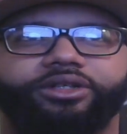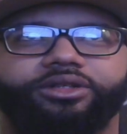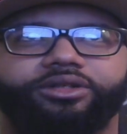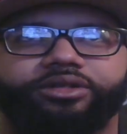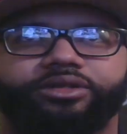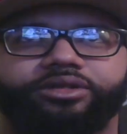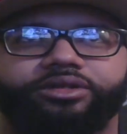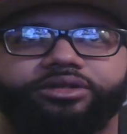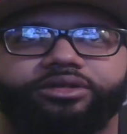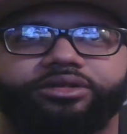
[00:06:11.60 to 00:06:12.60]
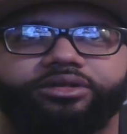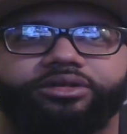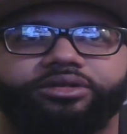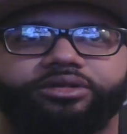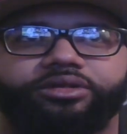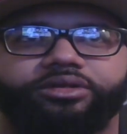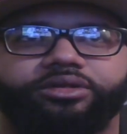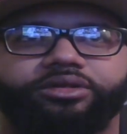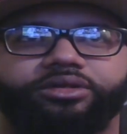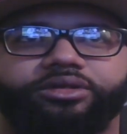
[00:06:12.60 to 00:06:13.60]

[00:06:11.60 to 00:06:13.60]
(silence)